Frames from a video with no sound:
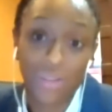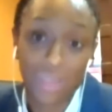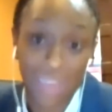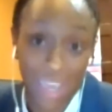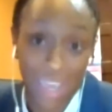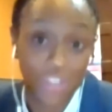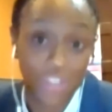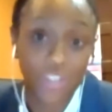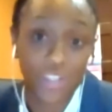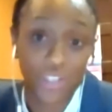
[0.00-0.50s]

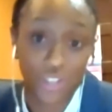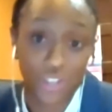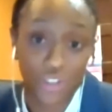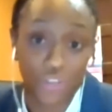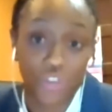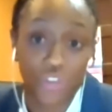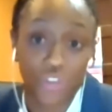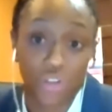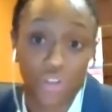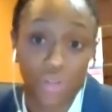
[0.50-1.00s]

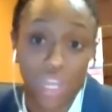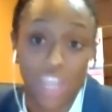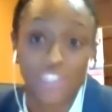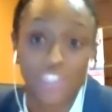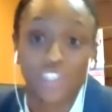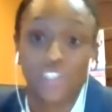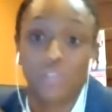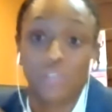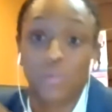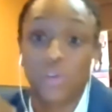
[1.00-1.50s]
institutional
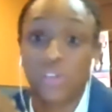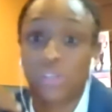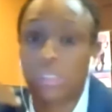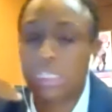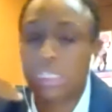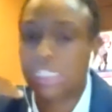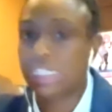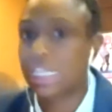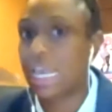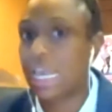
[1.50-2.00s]
customers
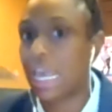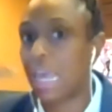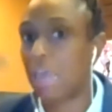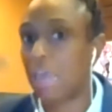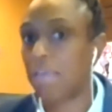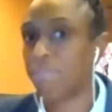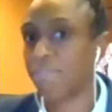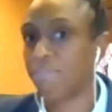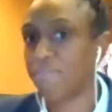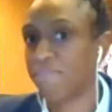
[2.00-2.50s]
to
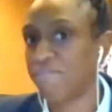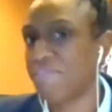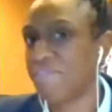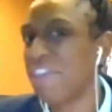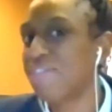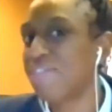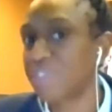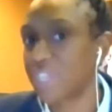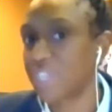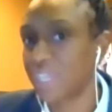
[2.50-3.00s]
say
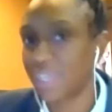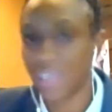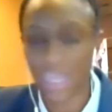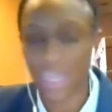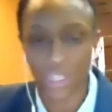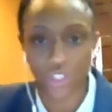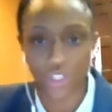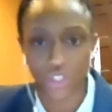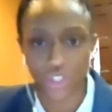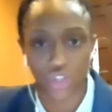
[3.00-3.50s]
50
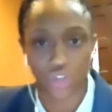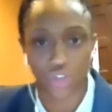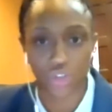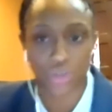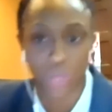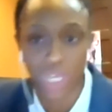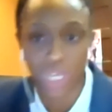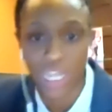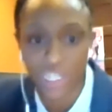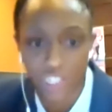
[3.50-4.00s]

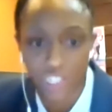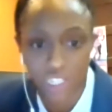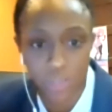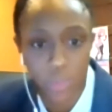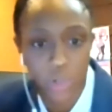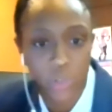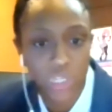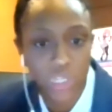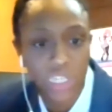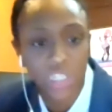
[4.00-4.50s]
institutional
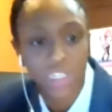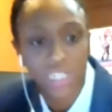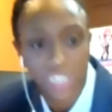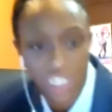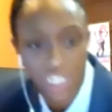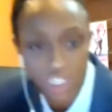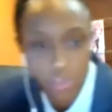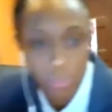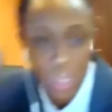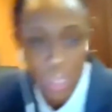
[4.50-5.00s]
customers in
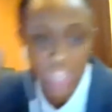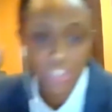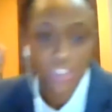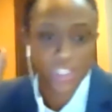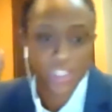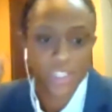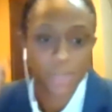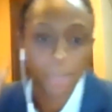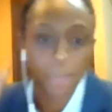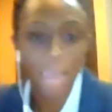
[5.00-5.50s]
6
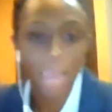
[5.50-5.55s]
months,